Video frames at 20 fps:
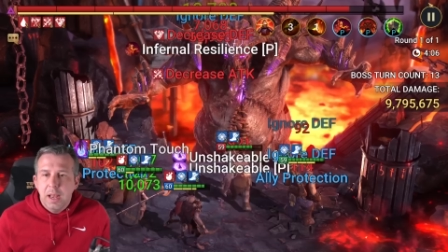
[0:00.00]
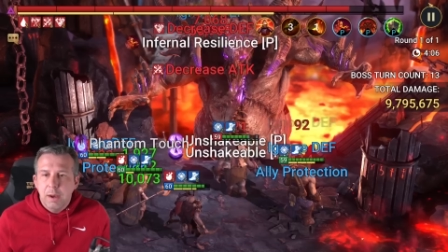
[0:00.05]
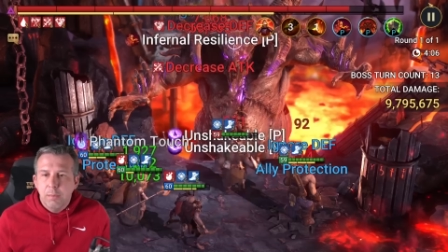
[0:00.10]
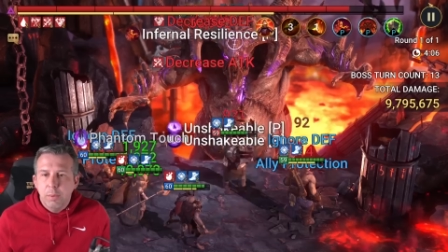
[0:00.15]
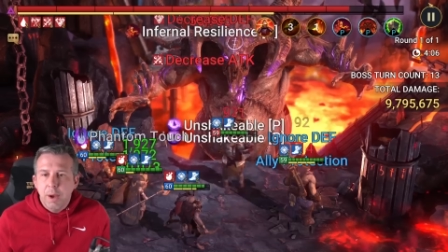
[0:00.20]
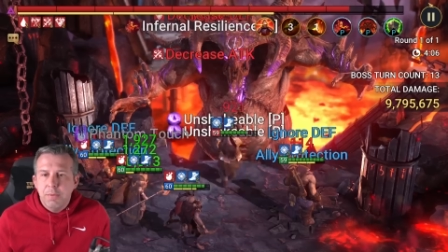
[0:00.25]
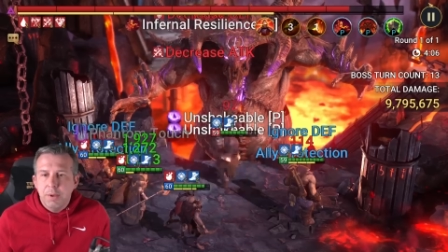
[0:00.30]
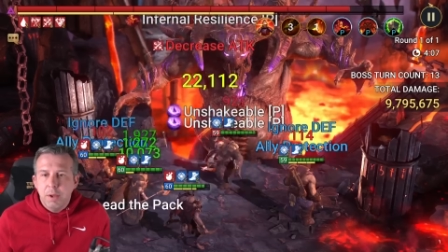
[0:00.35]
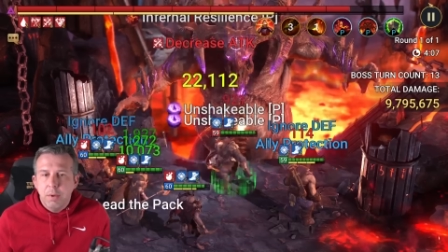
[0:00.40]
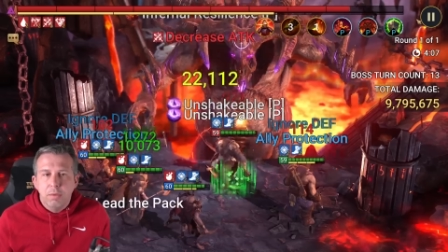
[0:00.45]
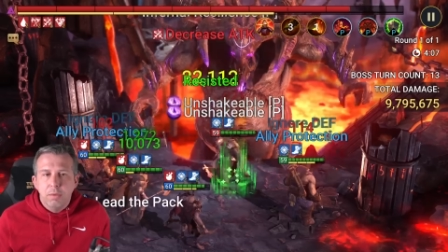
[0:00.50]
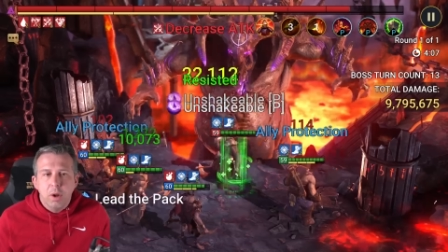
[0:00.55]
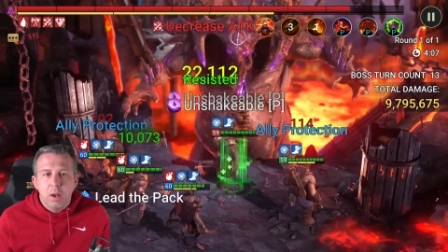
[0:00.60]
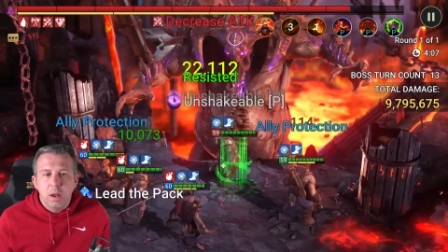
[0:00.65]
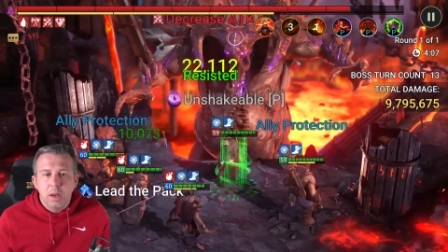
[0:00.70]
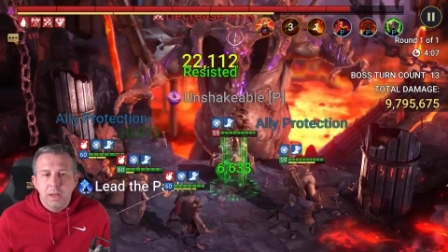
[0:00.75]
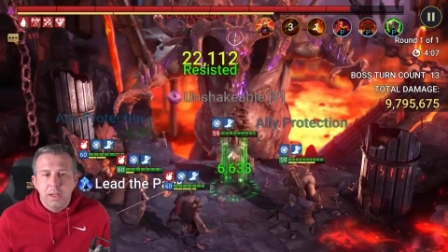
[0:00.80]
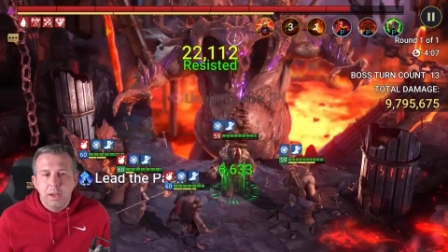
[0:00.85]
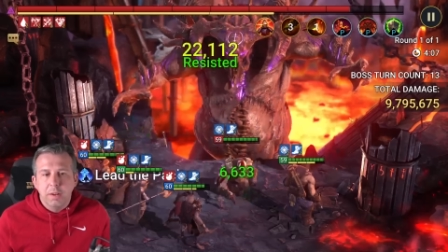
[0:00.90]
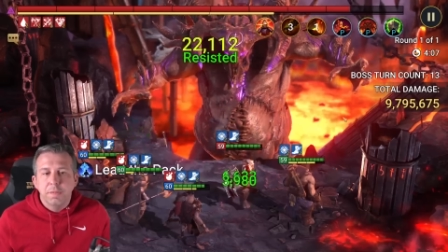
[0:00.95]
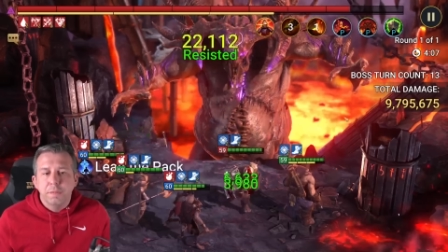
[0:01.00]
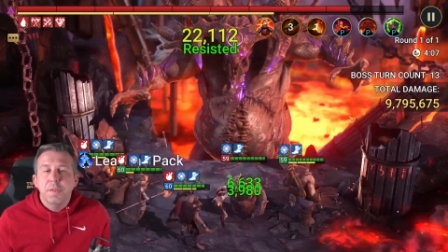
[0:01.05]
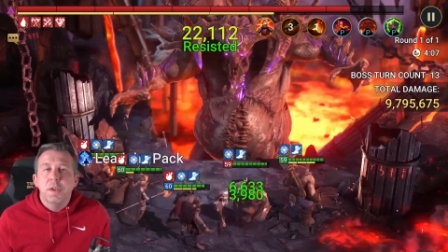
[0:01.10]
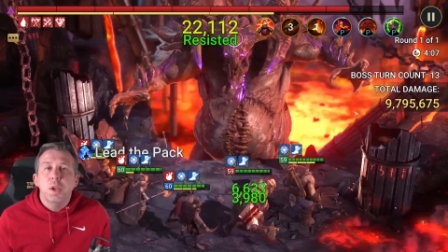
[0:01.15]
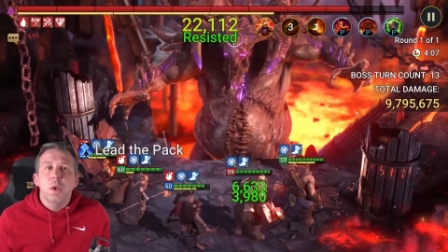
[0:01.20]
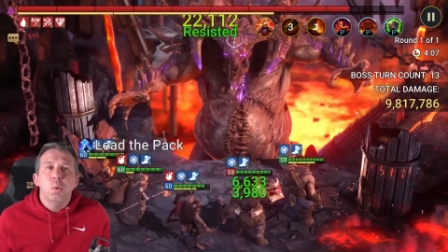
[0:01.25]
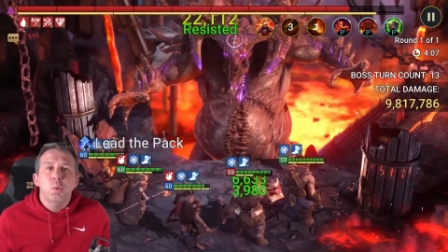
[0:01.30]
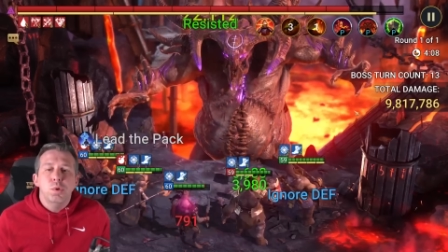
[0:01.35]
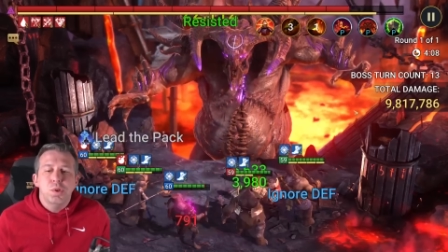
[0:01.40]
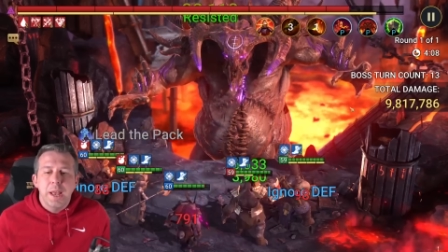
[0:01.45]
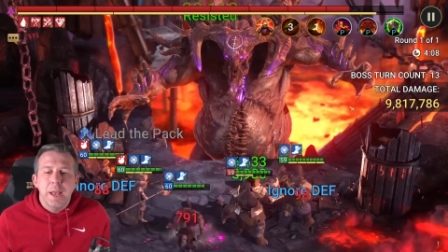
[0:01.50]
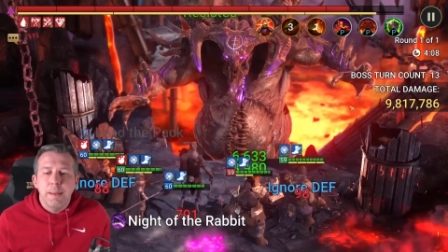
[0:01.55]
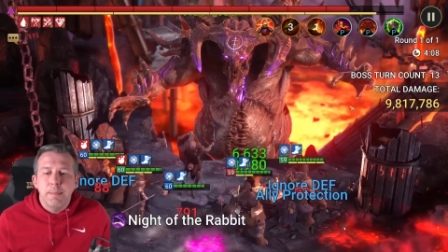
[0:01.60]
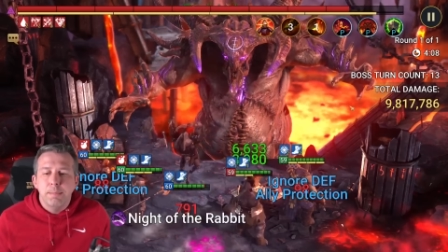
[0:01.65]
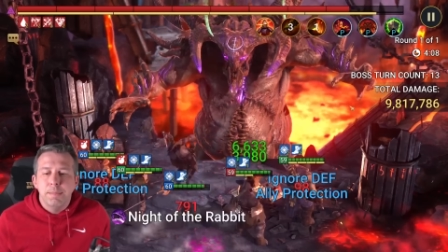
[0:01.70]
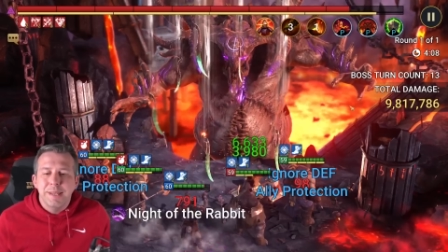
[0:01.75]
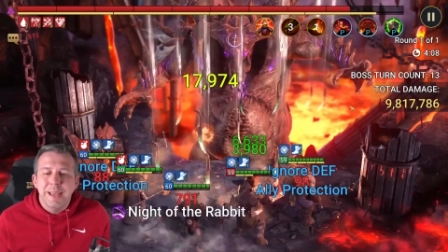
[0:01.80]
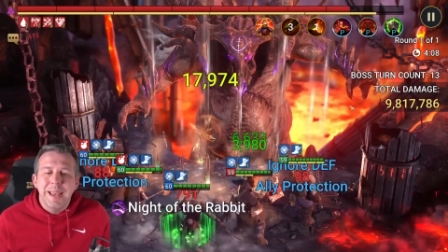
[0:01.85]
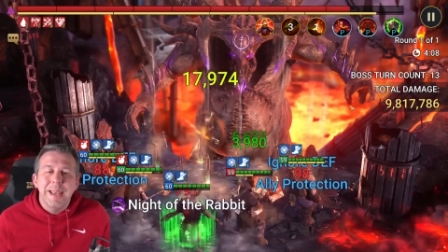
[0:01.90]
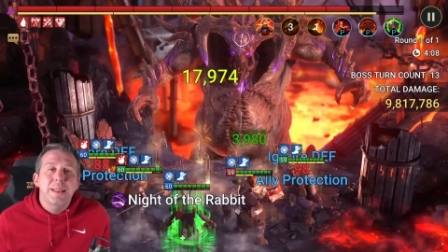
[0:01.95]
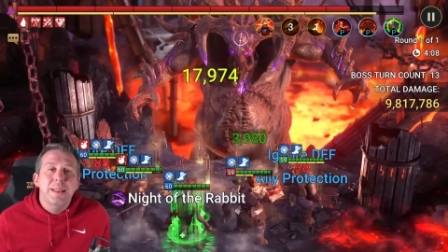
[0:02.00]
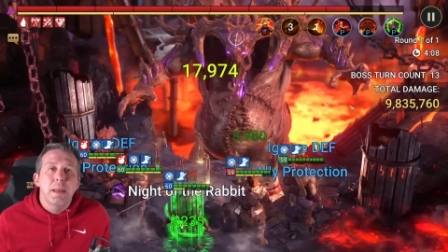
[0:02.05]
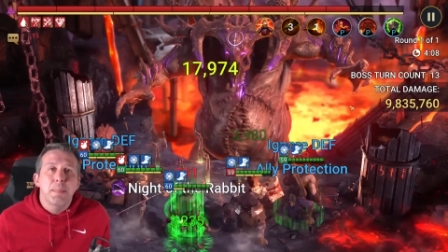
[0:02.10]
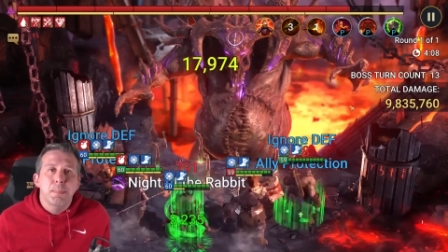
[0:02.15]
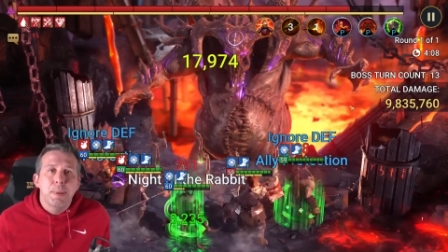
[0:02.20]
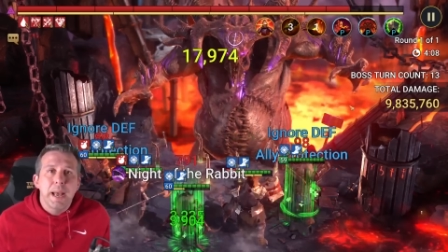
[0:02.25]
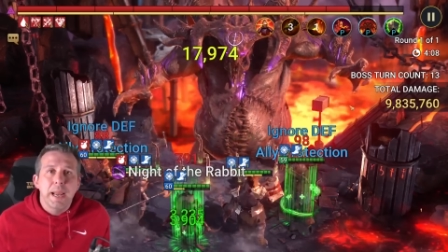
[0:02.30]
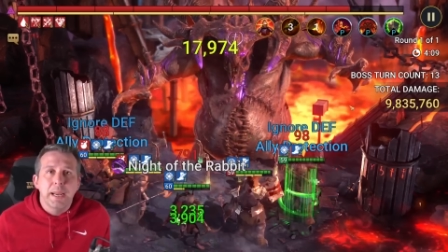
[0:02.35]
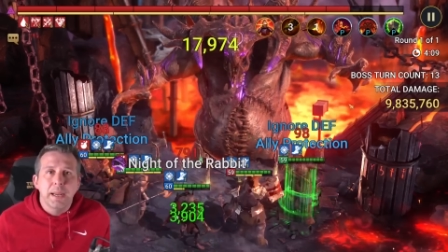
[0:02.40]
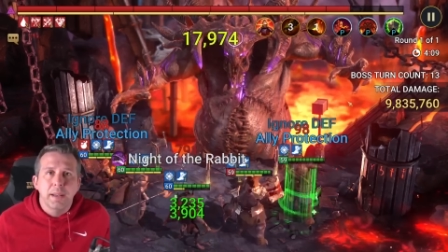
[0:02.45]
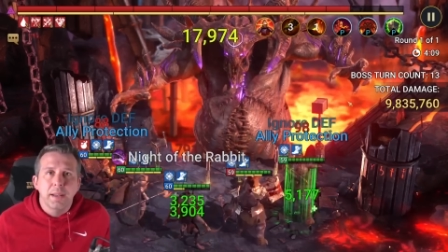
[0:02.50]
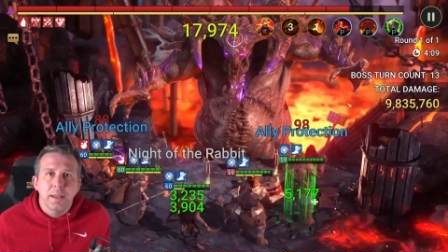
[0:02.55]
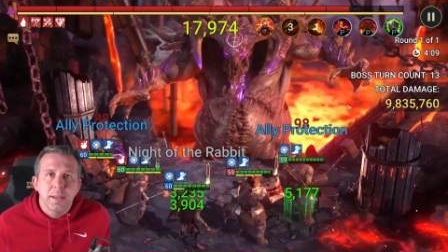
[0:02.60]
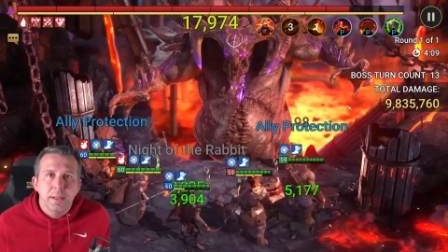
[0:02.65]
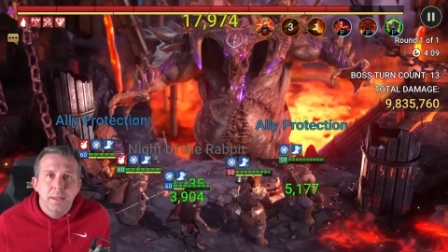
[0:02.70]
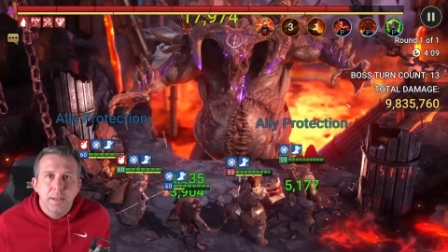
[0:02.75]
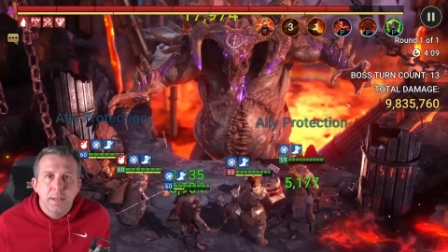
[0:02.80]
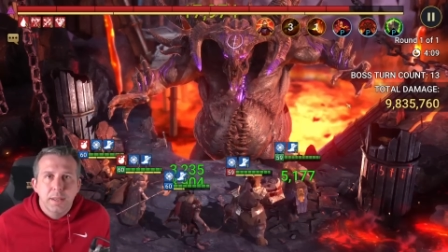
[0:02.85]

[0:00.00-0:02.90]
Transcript: and whether you've got like a few gems in the bank.